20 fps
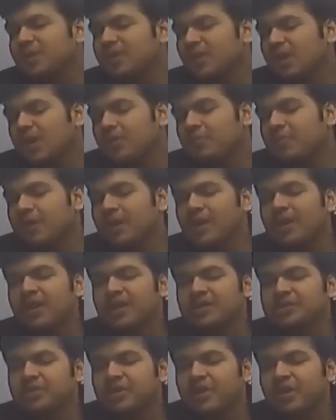the LIBOR and
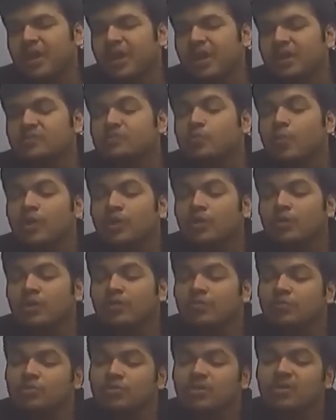treasury rate is going to
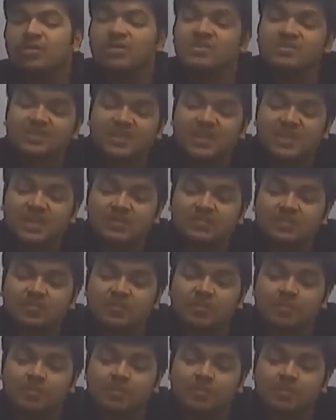give you the riskiness of the